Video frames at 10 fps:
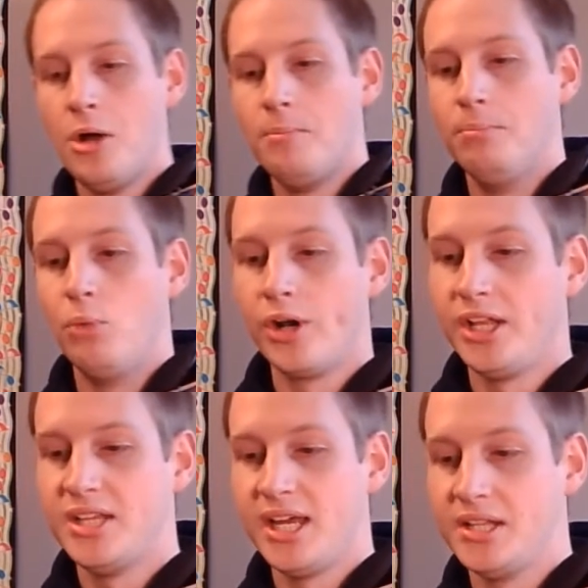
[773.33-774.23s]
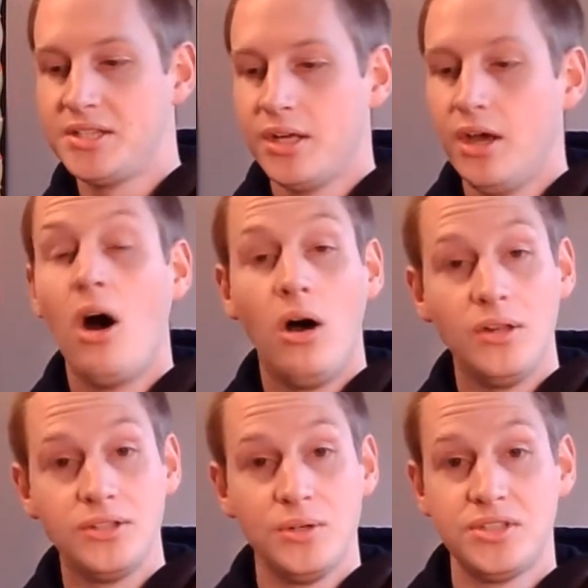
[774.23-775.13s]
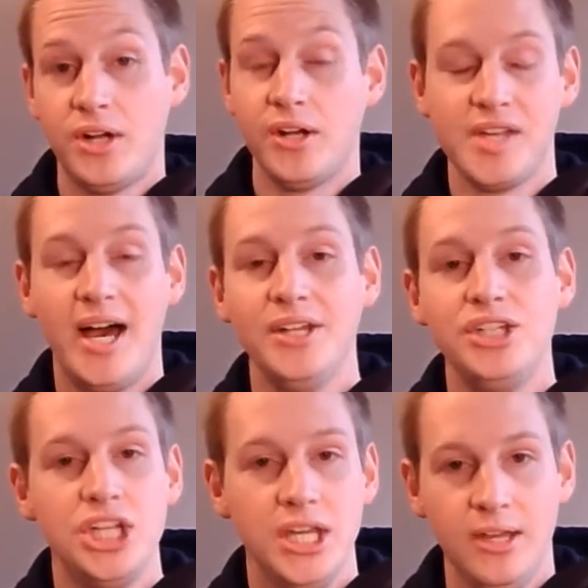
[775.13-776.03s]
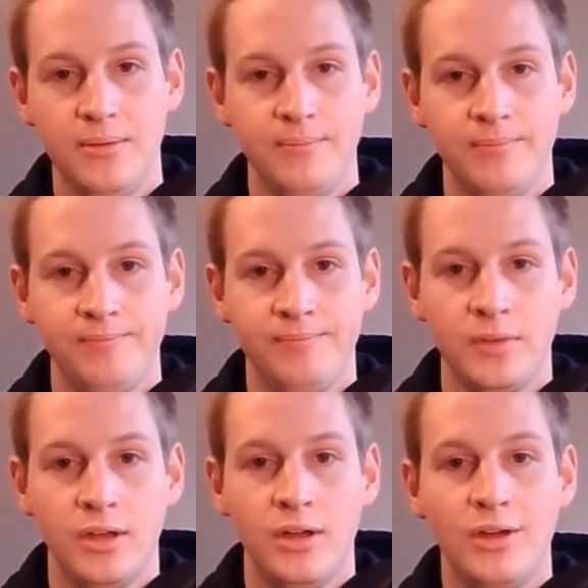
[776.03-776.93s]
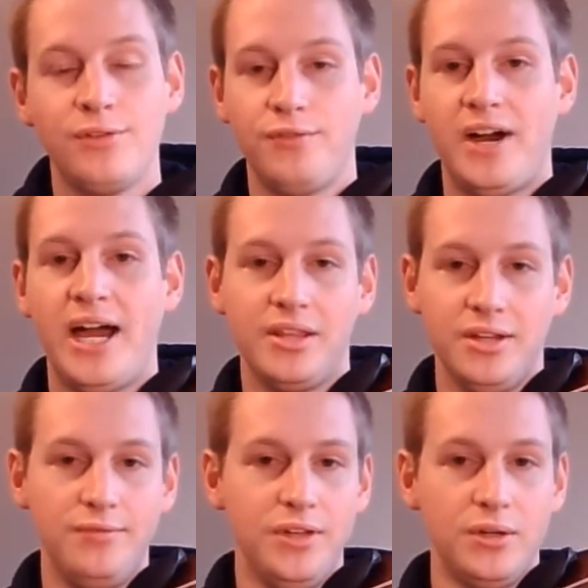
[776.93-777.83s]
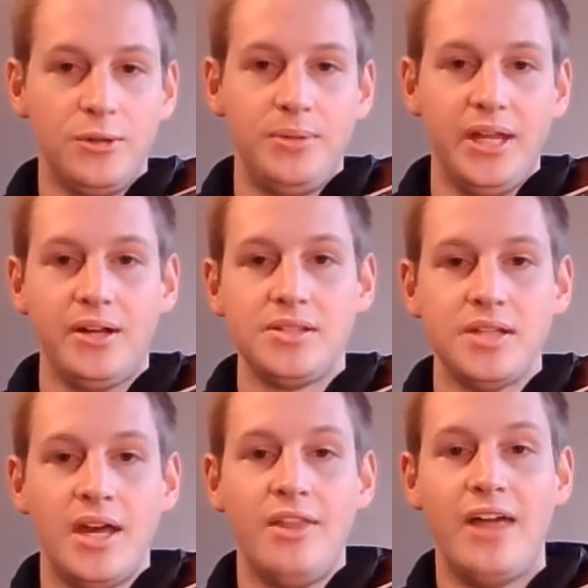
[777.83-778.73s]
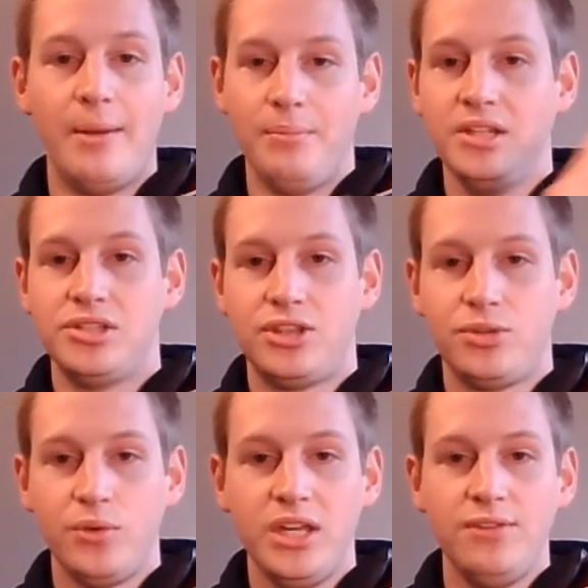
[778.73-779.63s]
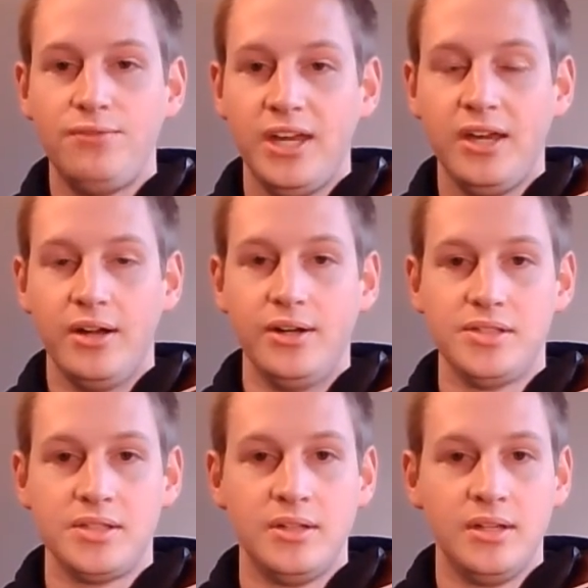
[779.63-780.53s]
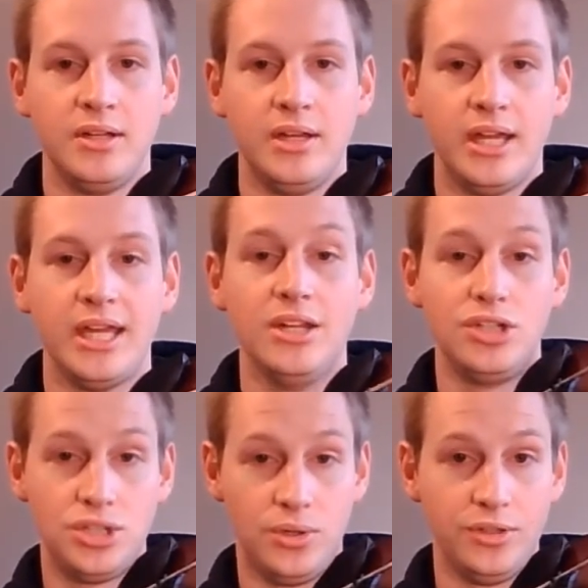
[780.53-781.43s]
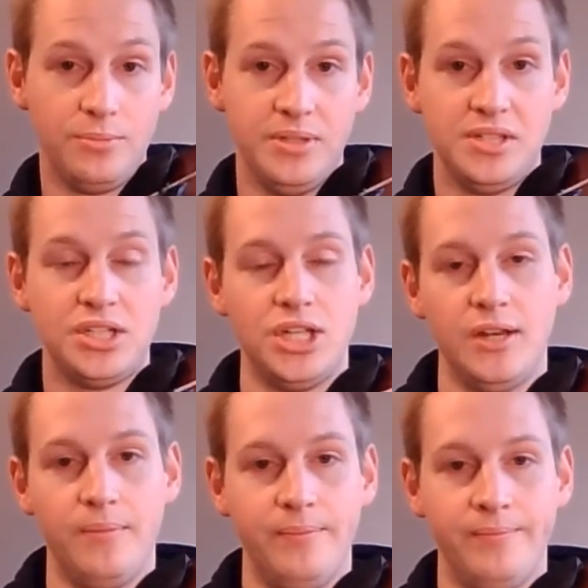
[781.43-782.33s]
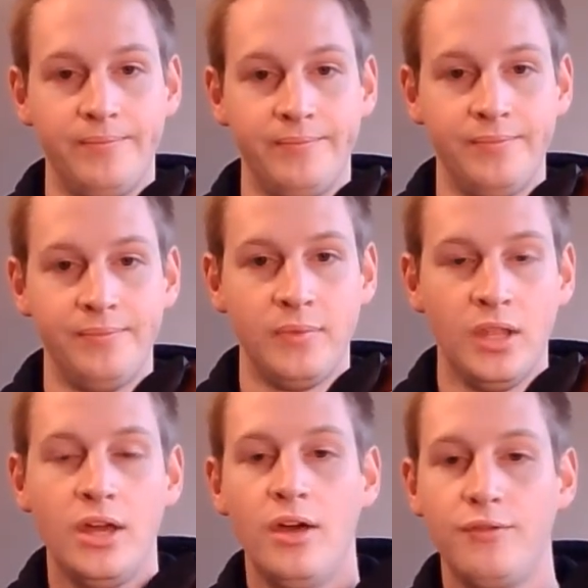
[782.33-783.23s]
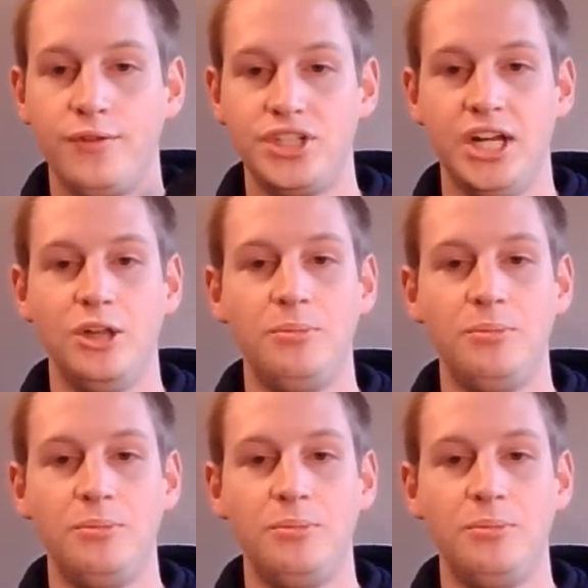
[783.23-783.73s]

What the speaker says: Morning Dance also starts on G. For violin and viola players, that means 3 fingers in shoulder position. For cello